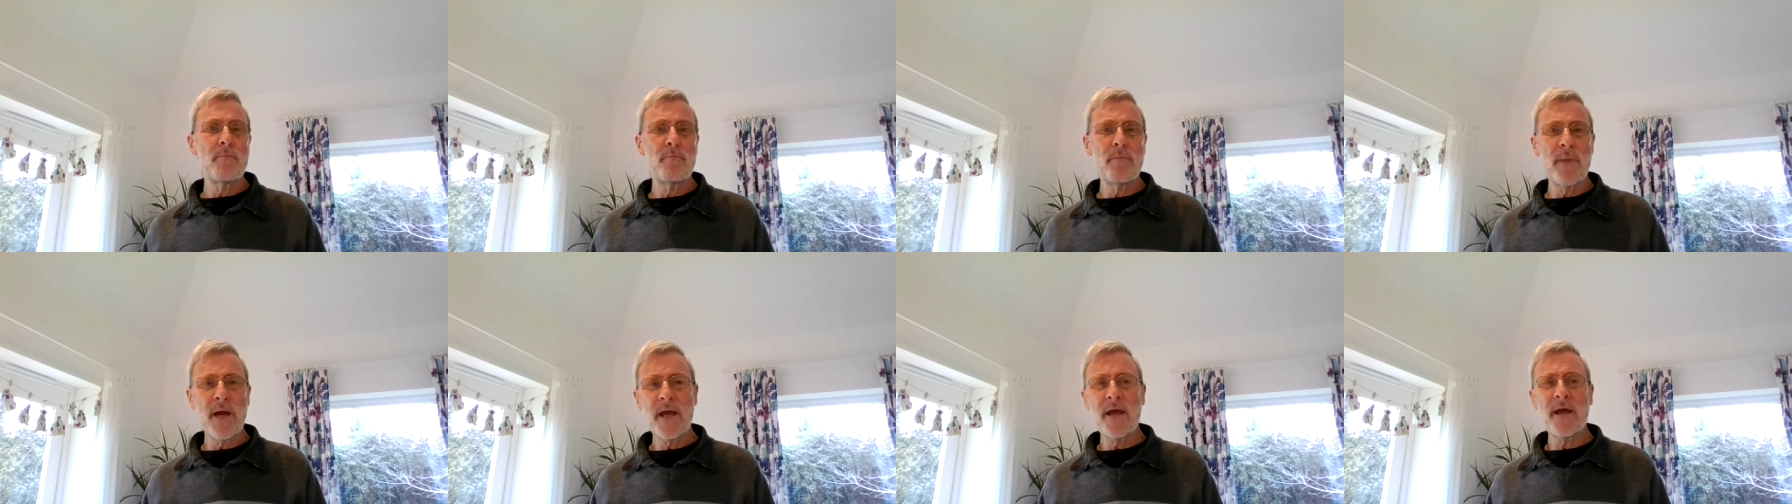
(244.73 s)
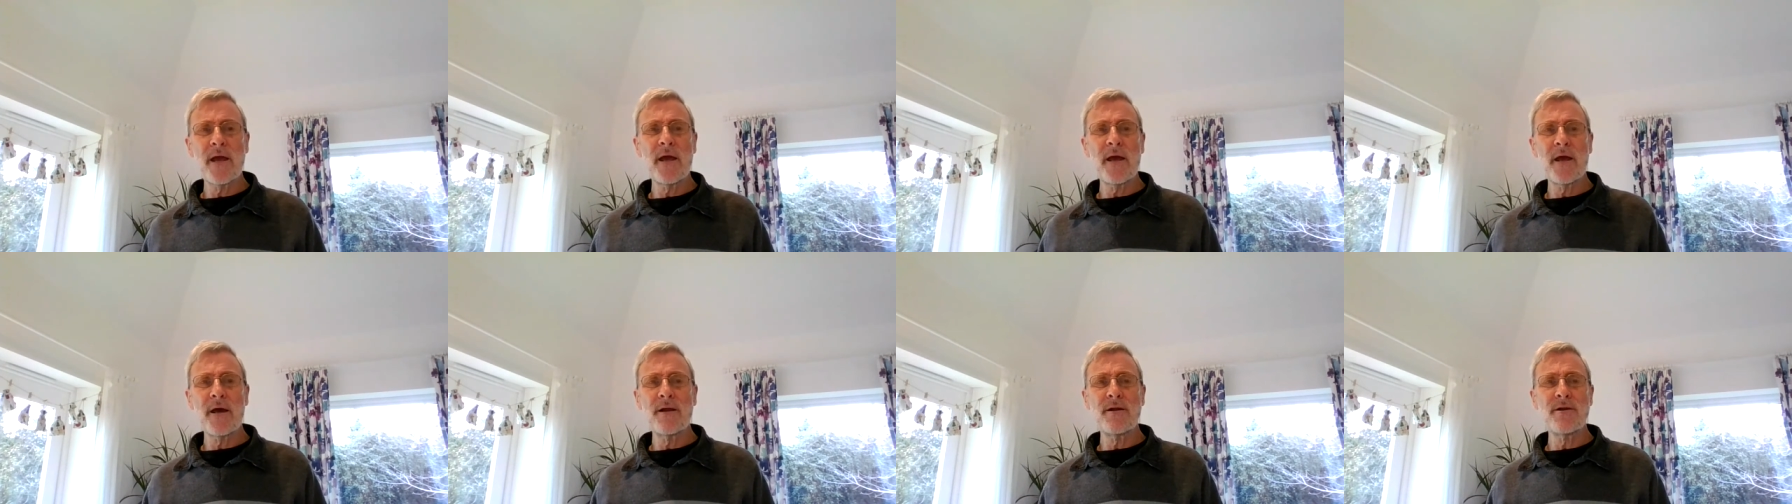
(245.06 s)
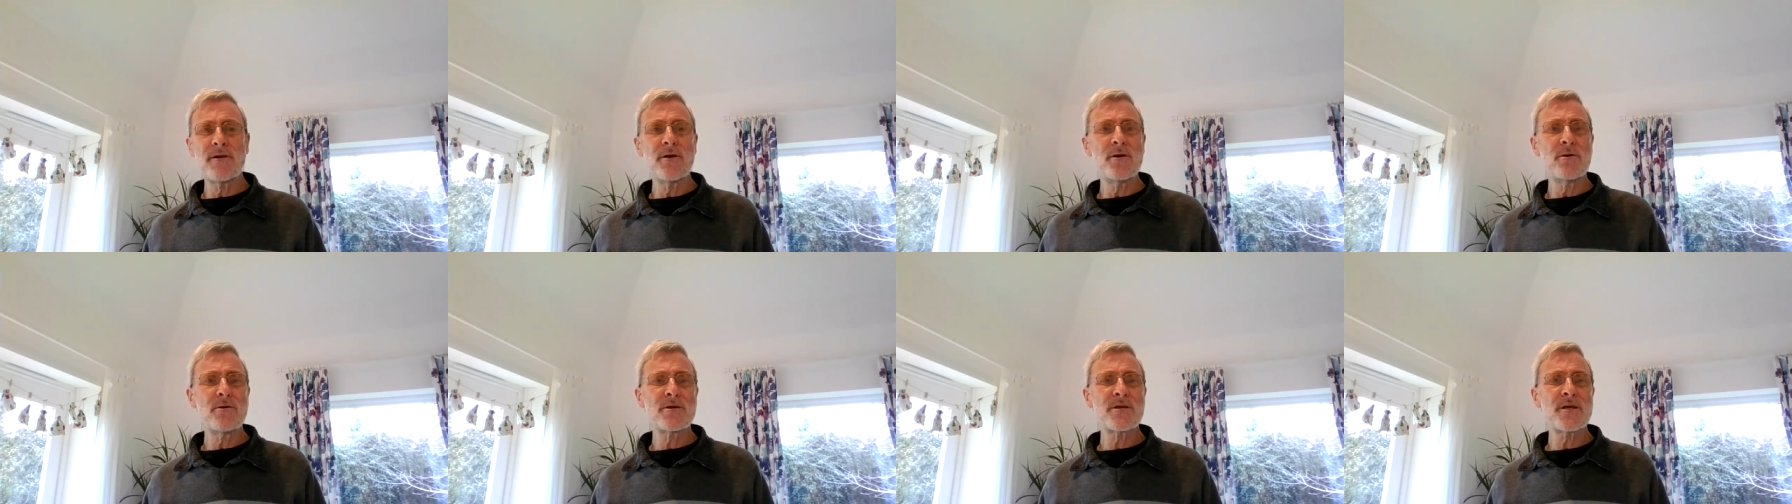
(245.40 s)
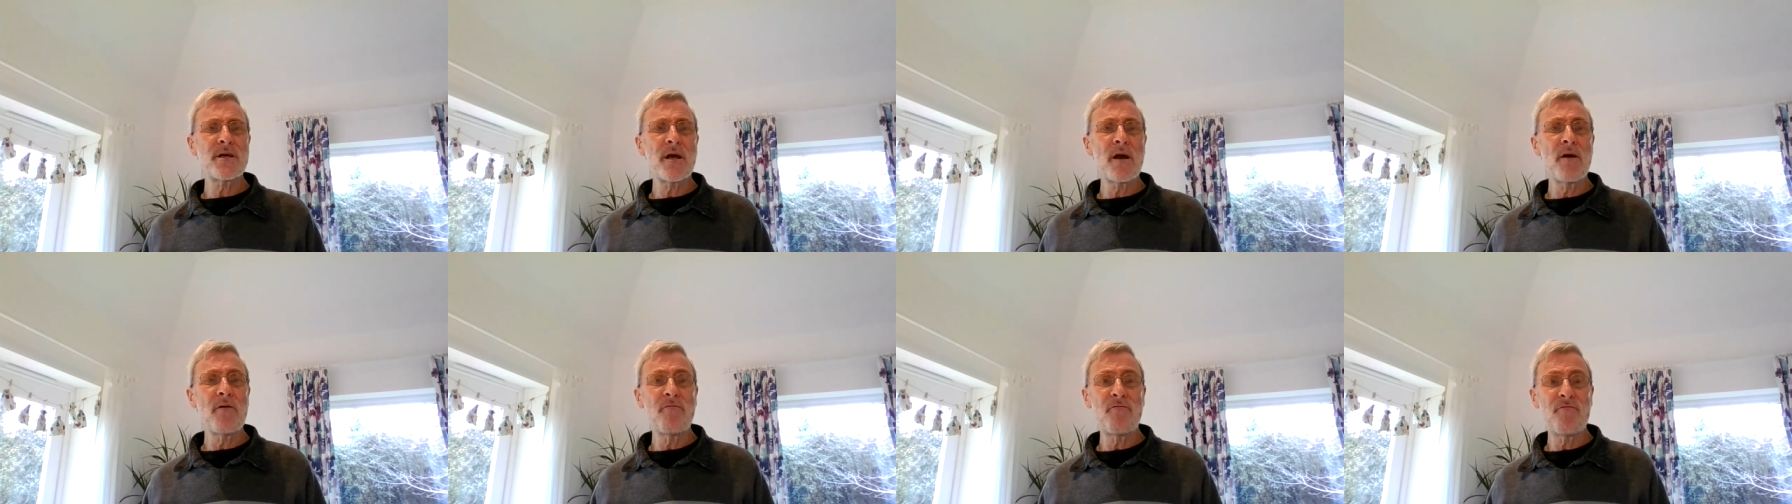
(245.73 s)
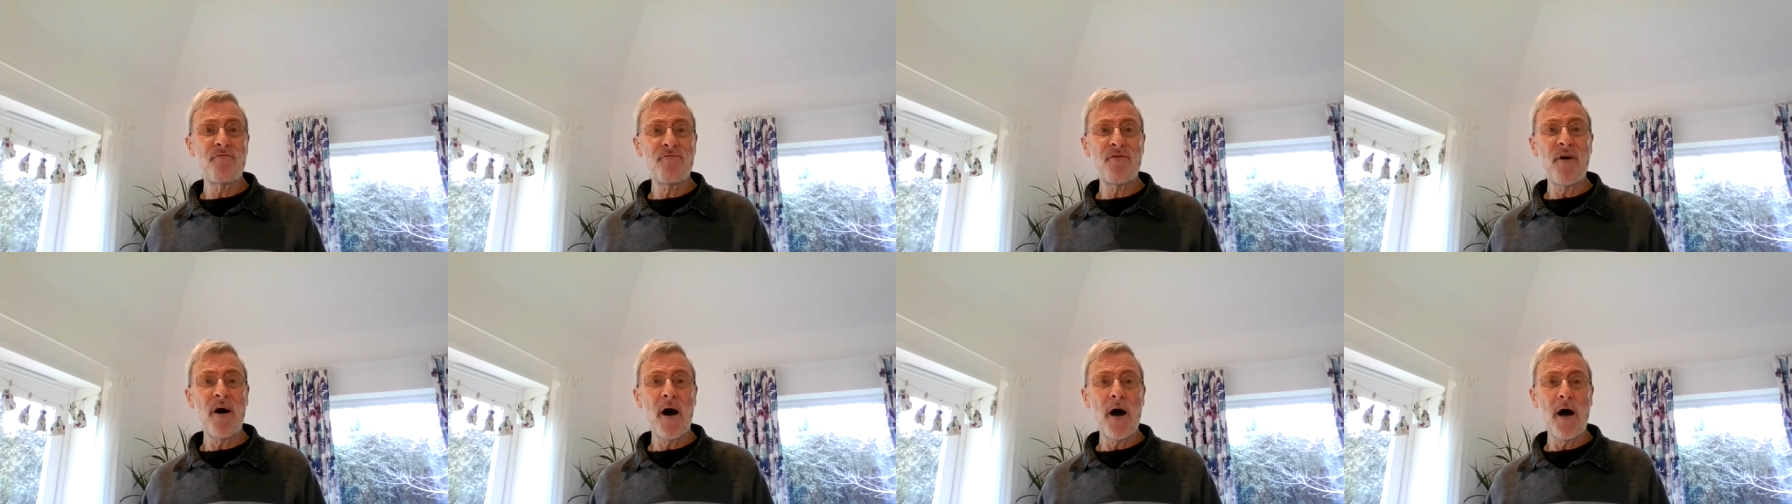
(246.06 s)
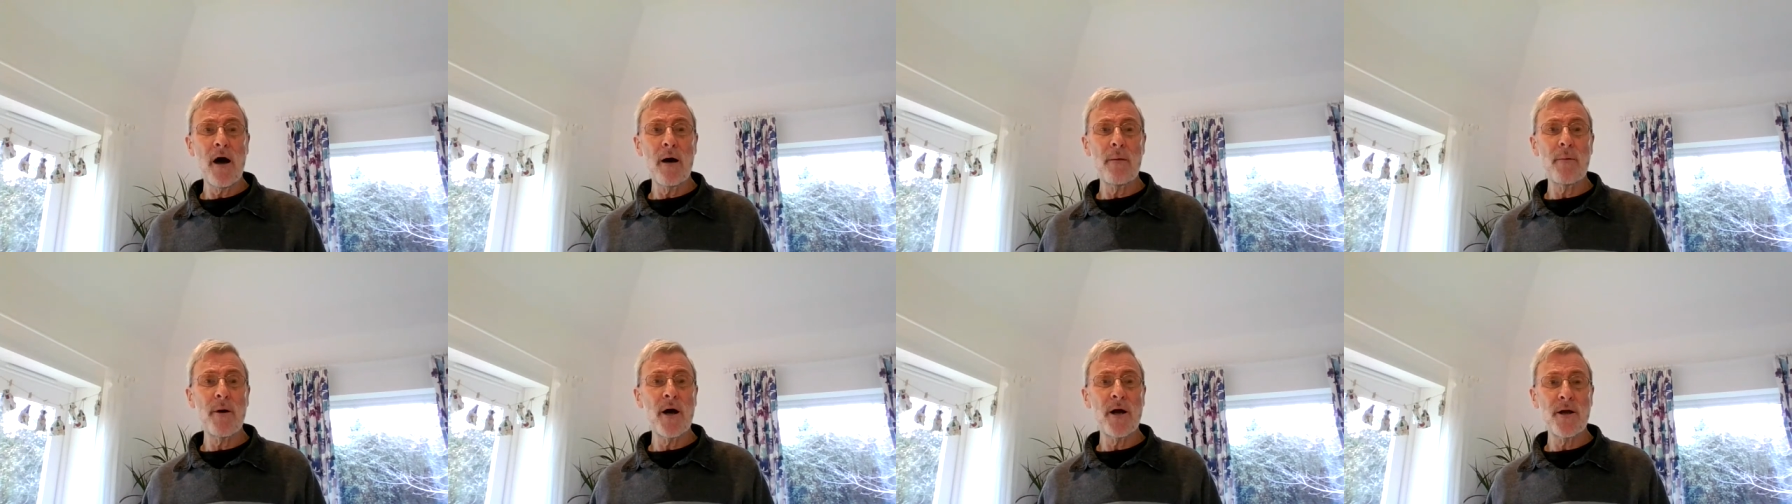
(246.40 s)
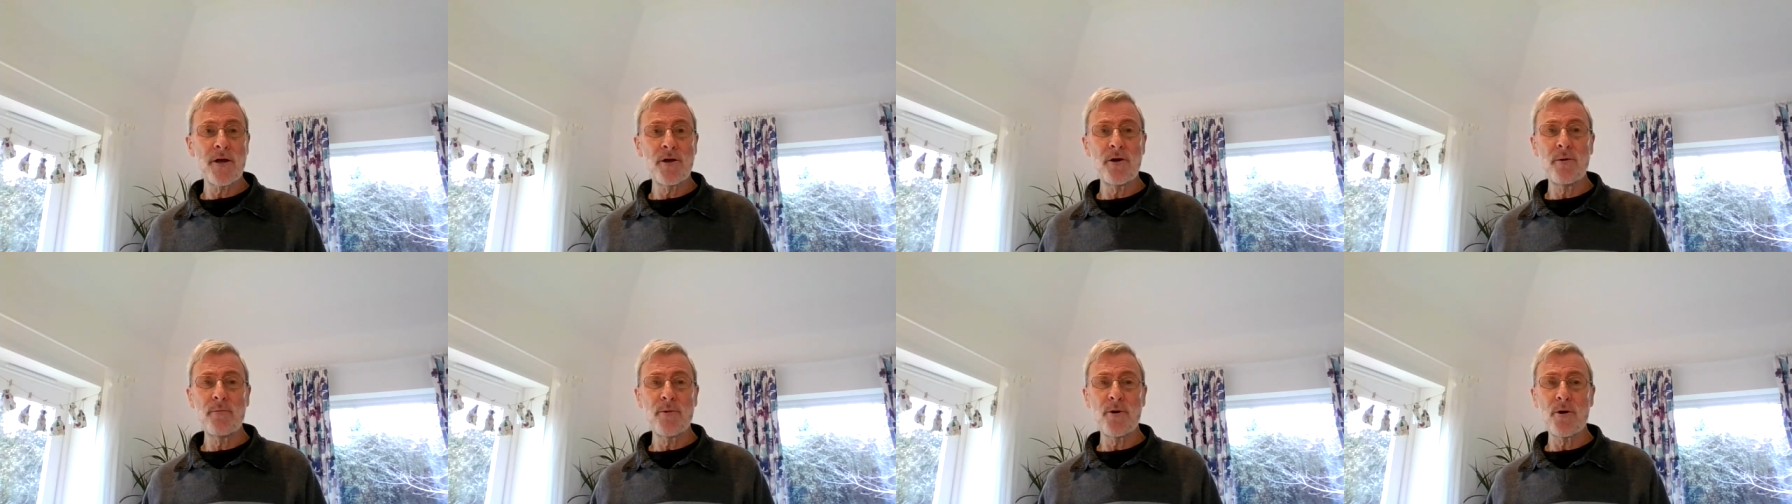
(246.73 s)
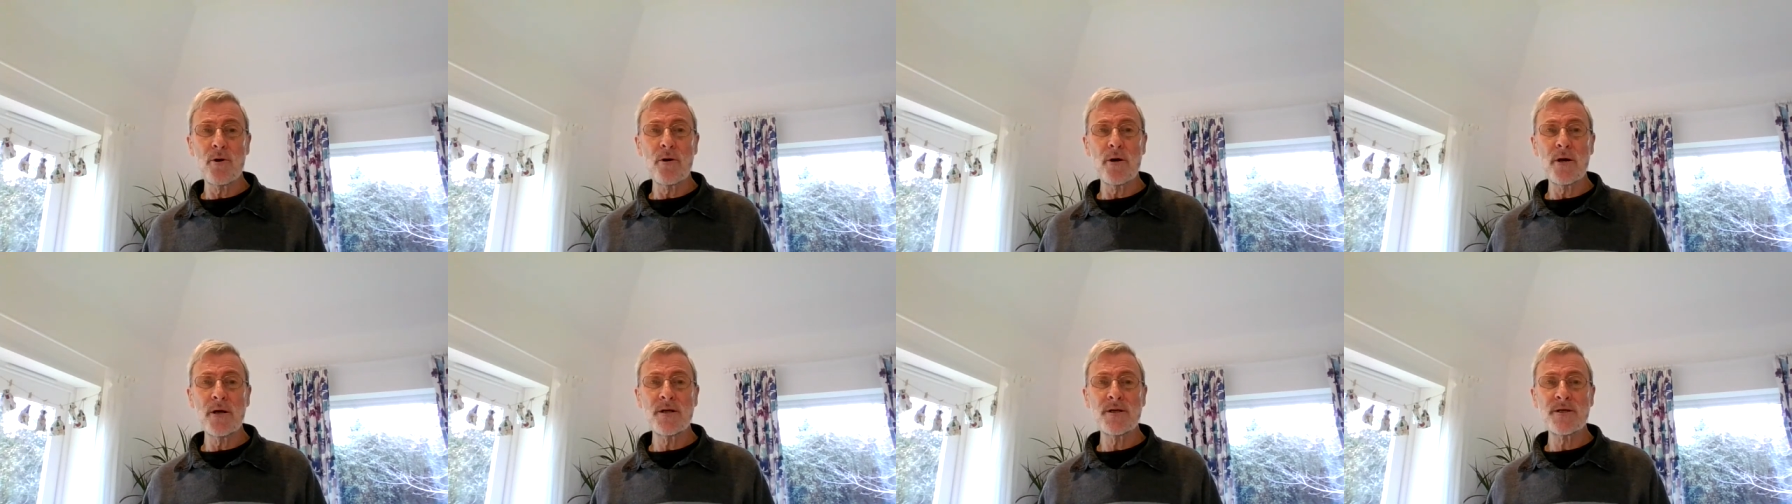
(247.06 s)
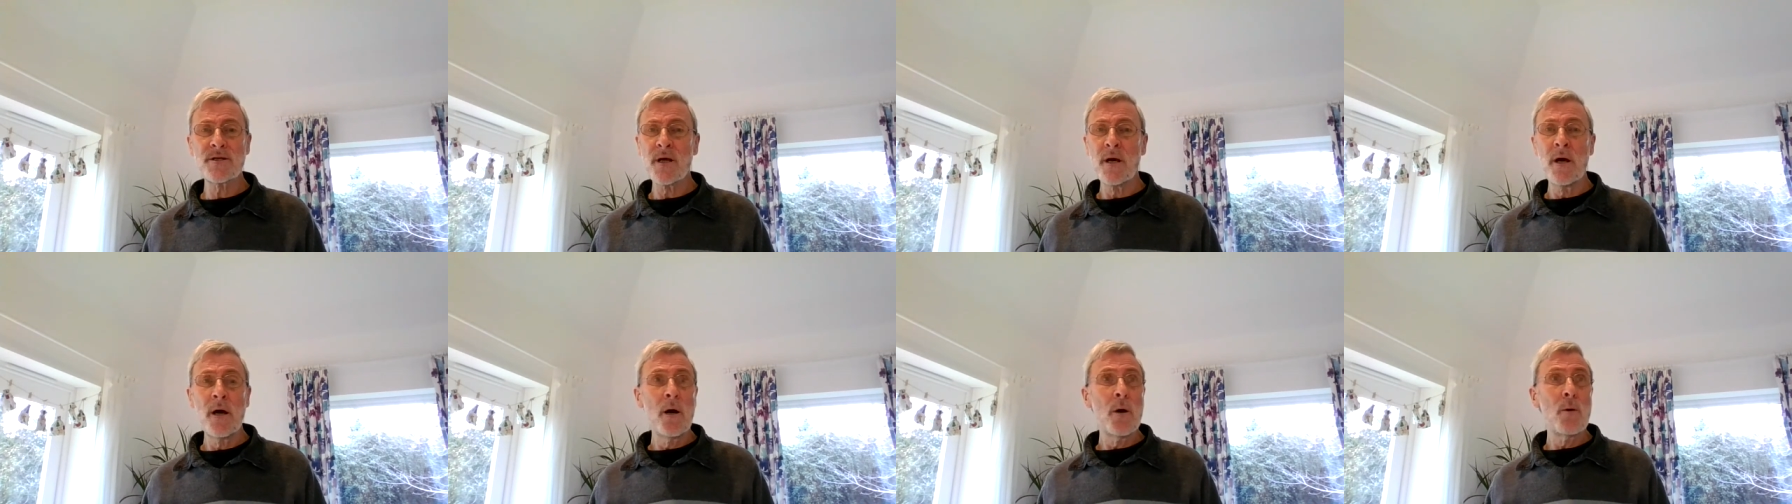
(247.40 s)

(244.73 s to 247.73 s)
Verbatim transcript: making and using of fire by humanoids